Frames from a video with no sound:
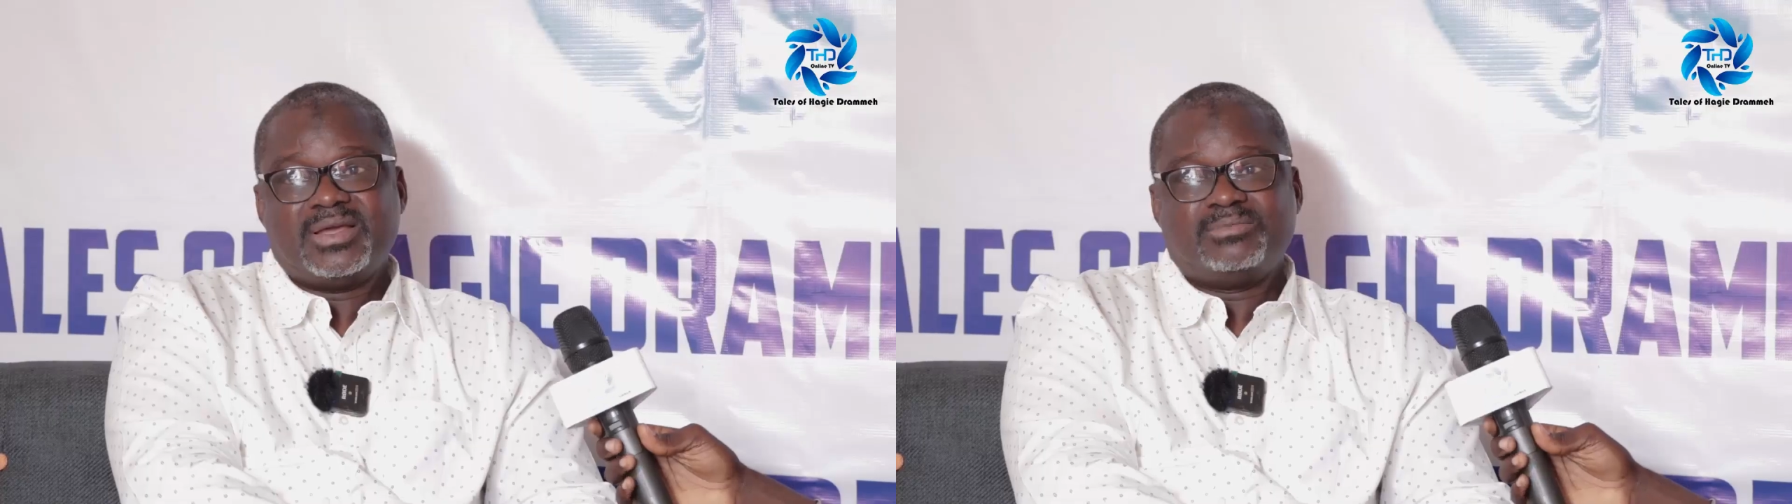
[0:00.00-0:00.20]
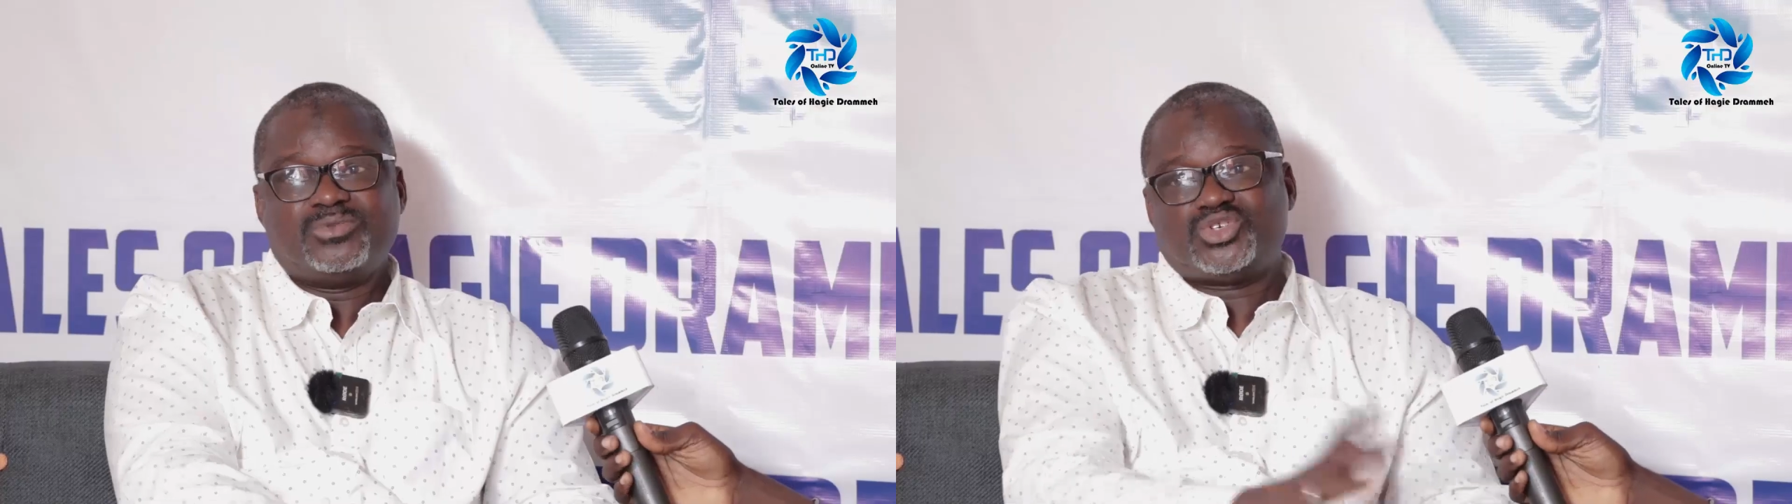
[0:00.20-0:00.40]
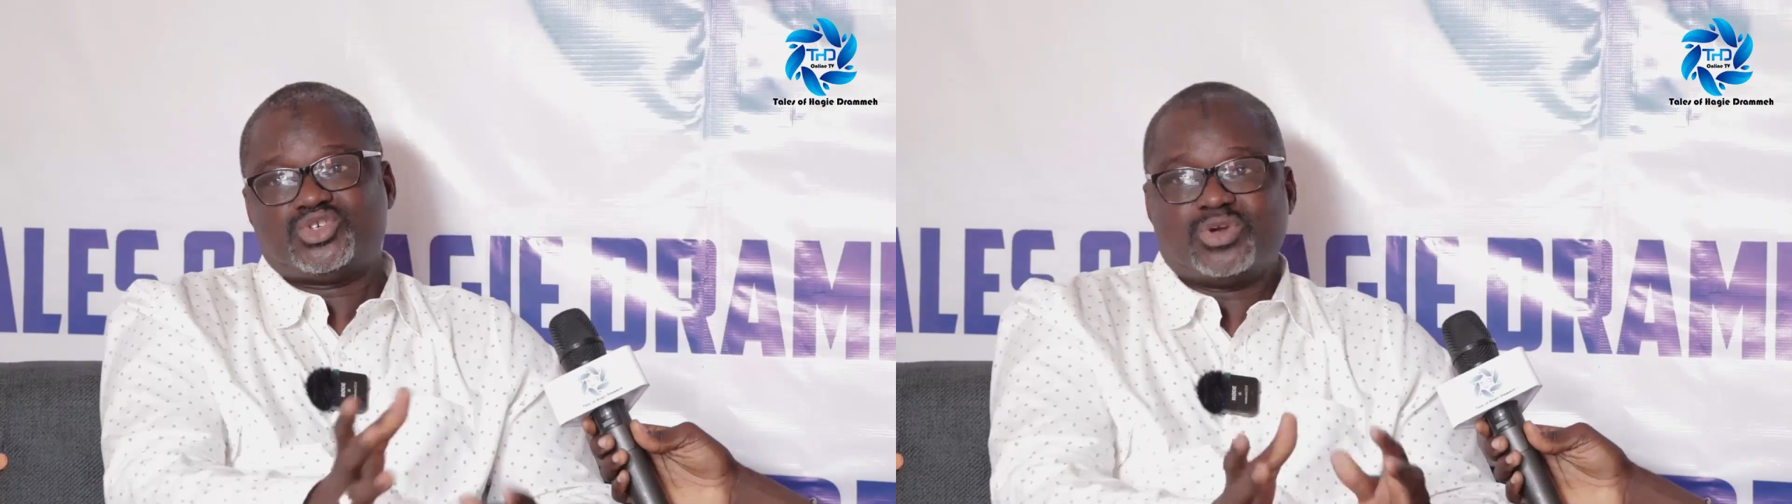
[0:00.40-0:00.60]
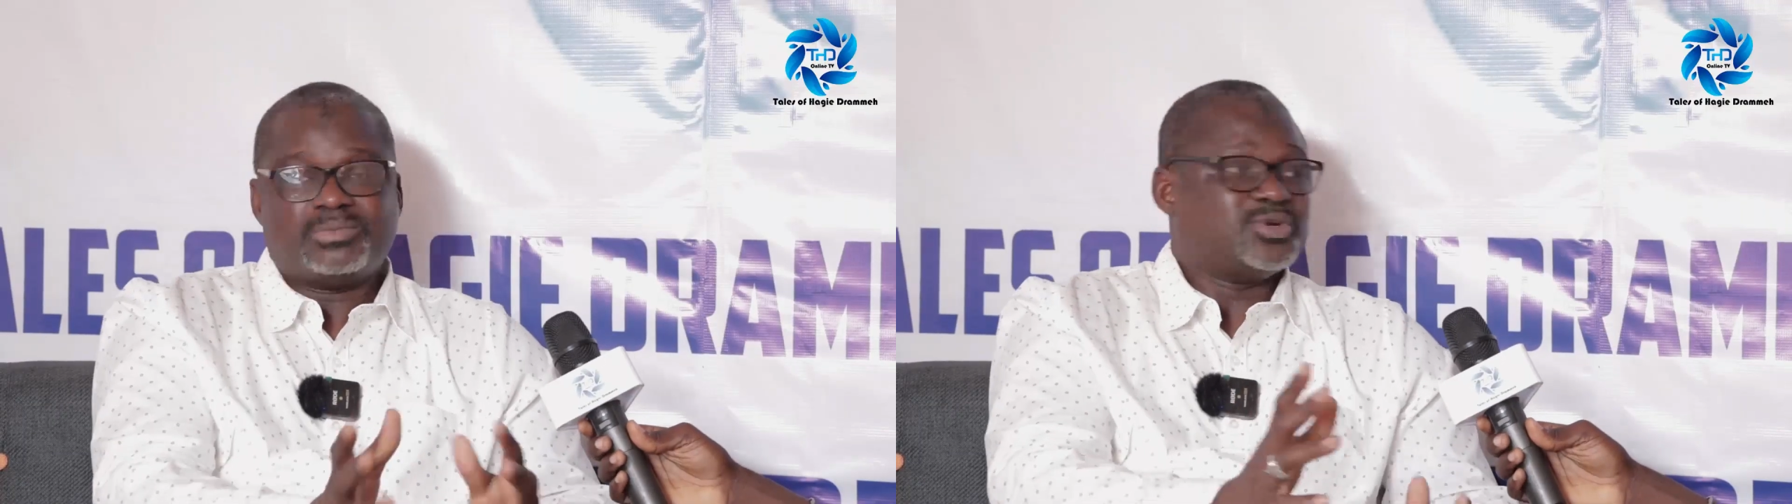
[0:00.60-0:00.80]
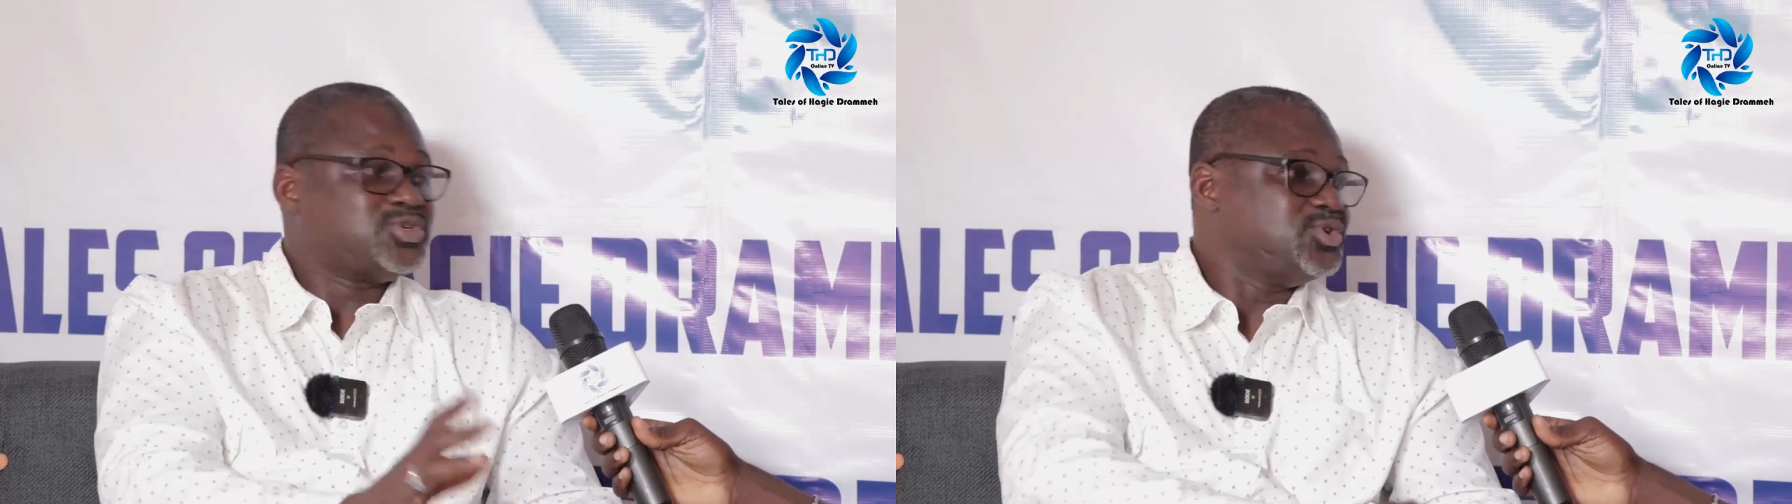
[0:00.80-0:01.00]
I'm not
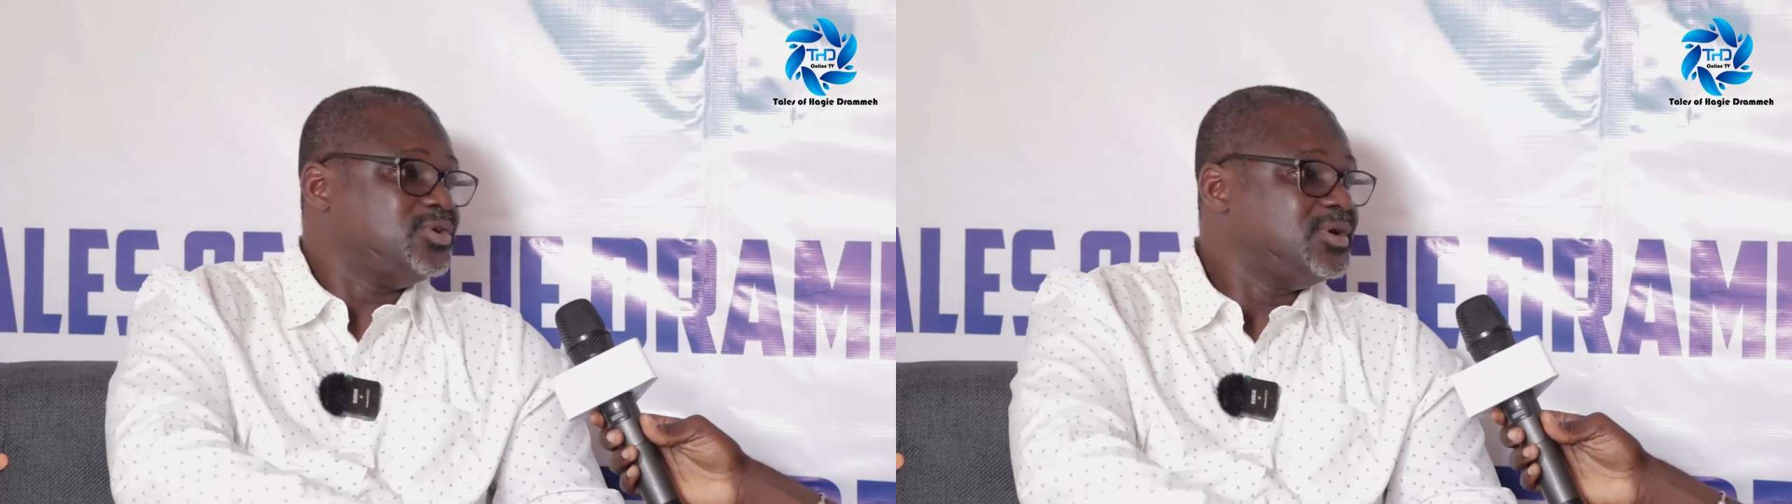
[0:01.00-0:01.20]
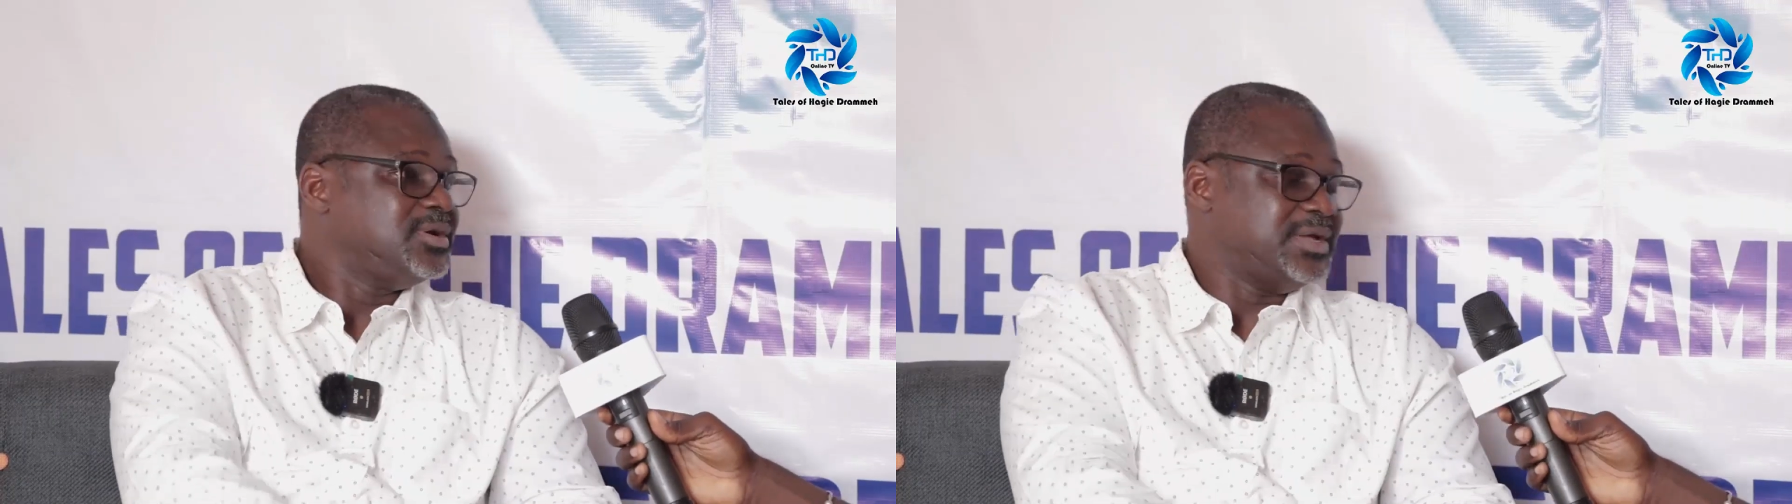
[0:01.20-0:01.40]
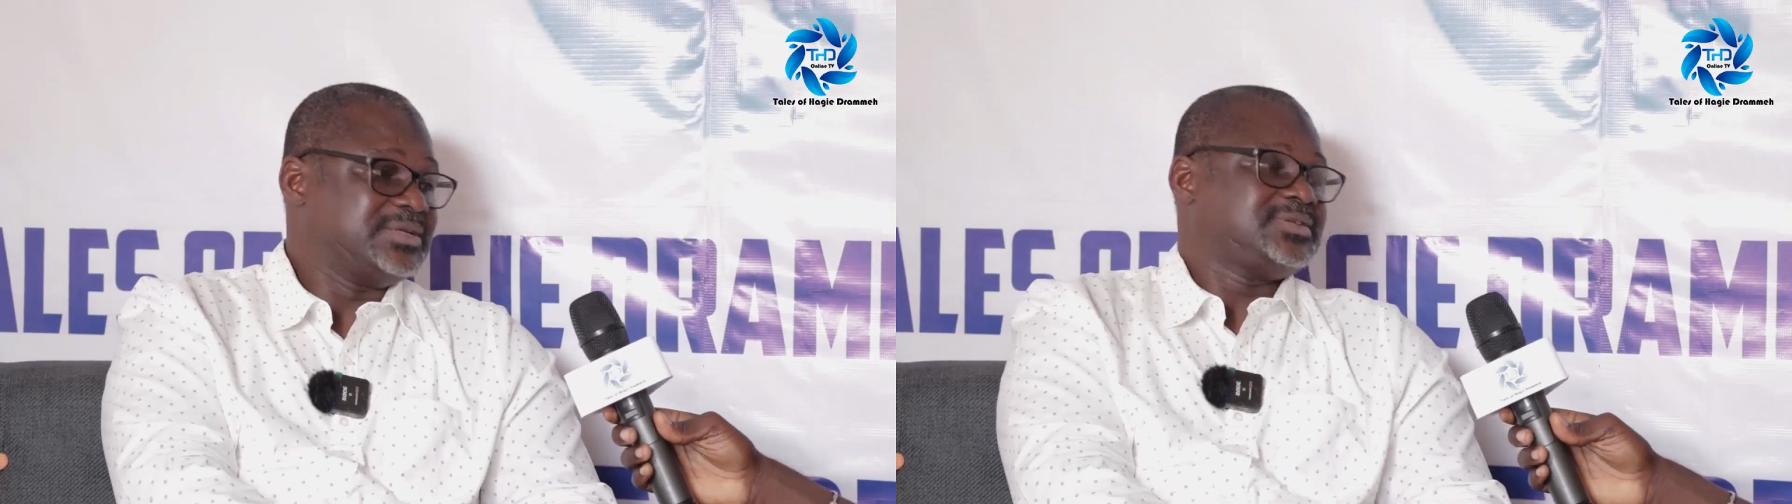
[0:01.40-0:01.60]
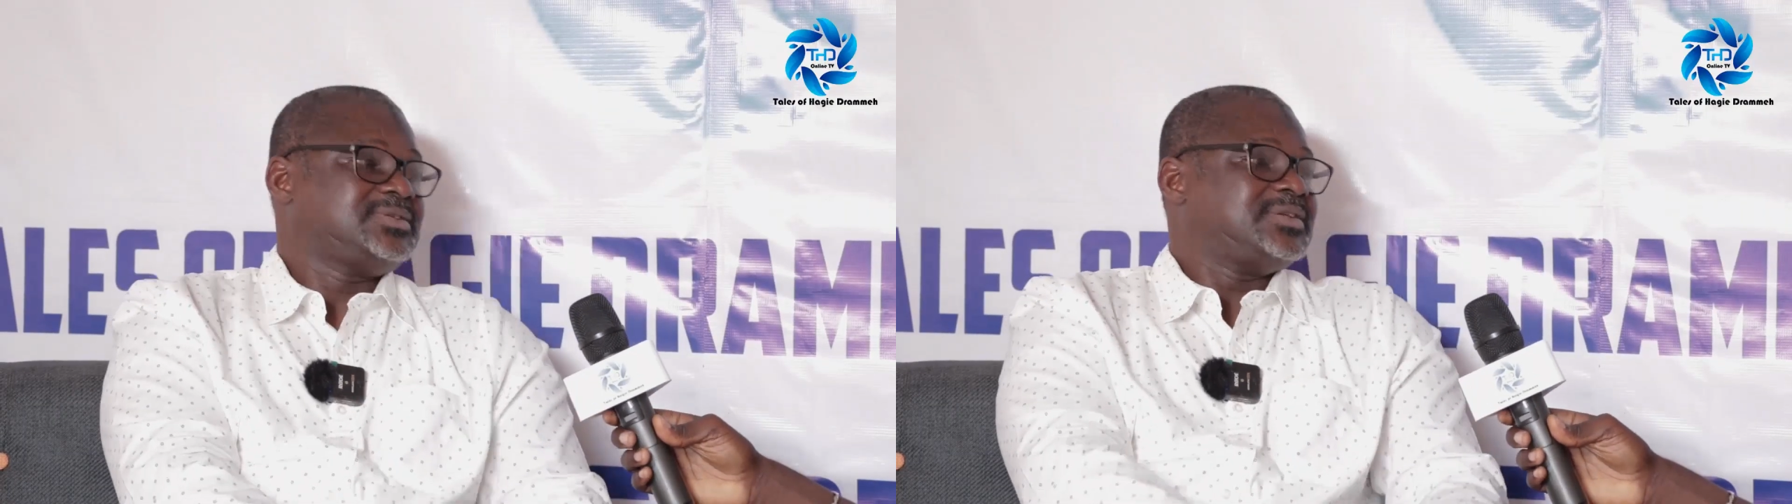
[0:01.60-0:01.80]
sure. Yeah. Yes.